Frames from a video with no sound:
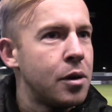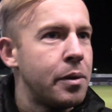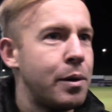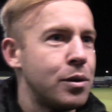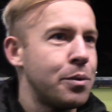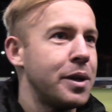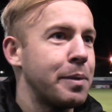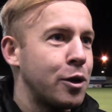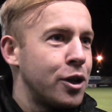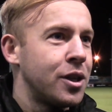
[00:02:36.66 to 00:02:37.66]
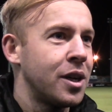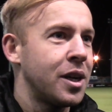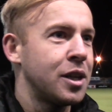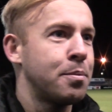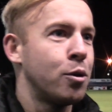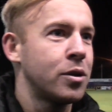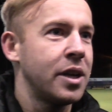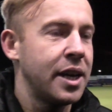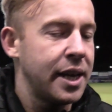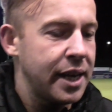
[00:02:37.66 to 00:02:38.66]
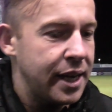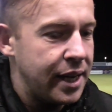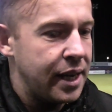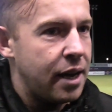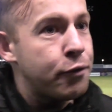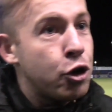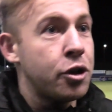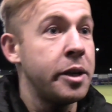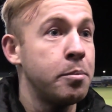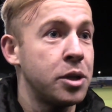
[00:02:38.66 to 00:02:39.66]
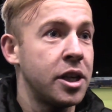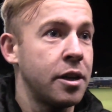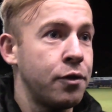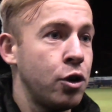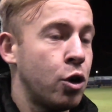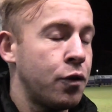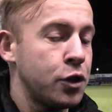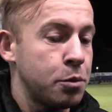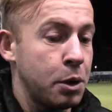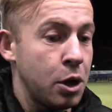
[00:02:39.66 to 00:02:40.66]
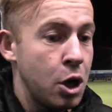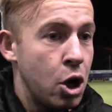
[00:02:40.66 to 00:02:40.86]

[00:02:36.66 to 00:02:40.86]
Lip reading: Well, it's weird because I spoke to a few teams and had a few offers, but